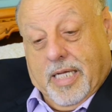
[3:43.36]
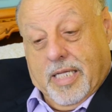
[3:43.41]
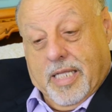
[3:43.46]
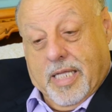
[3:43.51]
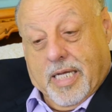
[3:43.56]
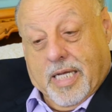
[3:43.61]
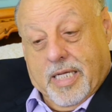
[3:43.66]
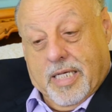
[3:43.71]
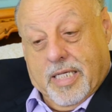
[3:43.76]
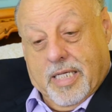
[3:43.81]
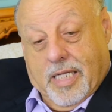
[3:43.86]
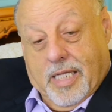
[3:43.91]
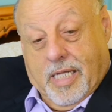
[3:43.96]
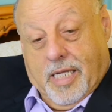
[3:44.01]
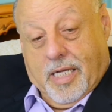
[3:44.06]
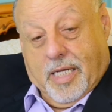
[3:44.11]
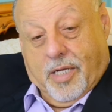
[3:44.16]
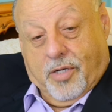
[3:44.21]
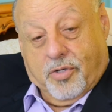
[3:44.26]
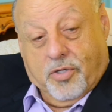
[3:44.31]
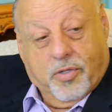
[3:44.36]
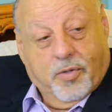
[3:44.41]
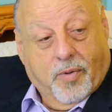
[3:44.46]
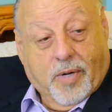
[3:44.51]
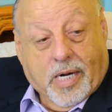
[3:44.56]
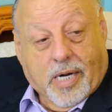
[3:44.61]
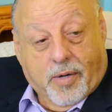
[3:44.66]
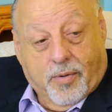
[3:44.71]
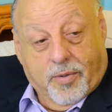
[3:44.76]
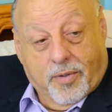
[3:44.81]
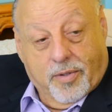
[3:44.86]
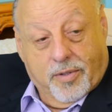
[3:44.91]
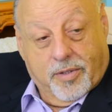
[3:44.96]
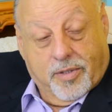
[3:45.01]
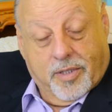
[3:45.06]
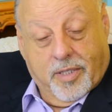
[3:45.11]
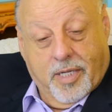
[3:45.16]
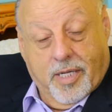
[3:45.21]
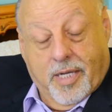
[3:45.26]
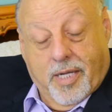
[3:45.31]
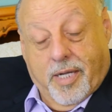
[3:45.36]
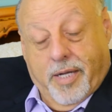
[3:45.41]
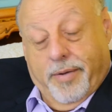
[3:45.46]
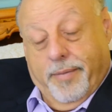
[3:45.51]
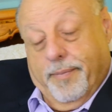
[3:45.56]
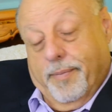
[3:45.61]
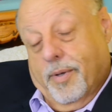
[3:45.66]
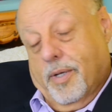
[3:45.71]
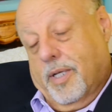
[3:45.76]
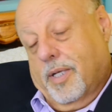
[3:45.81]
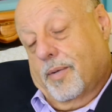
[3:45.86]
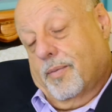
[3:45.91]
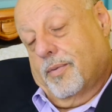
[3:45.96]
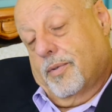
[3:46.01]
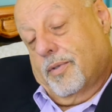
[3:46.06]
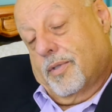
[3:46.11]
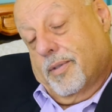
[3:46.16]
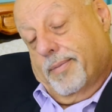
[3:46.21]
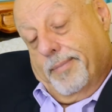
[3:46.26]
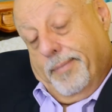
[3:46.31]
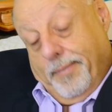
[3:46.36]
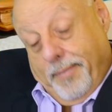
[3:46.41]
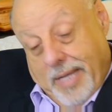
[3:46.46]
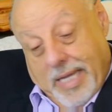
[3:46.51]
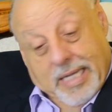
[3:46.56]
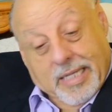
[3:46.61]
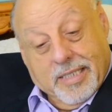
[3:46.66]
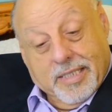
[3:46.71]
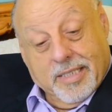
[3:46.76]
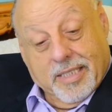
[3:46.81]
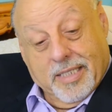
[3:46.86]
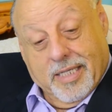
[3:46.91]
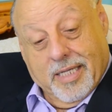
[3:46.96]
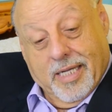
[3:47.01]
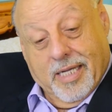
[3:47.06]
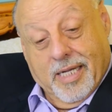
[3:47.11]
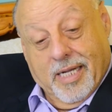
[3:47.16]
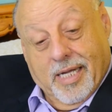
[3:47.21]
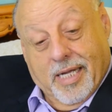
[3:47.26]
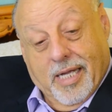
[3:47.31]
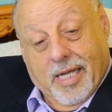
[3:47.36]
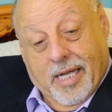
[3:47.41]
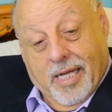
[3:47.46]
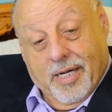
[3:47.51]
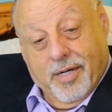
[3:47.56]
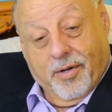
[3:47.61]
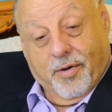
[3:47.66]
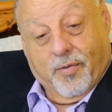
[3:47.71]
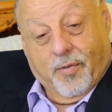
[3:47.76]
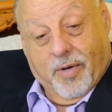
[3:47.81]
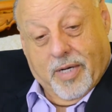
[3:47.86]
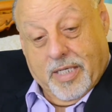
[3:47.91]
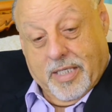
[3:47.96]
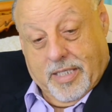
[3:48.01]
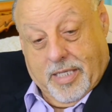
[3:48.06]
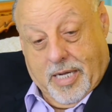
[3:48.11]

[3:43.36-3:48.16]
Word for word: I think I did like two hours but it was amazing and I had a great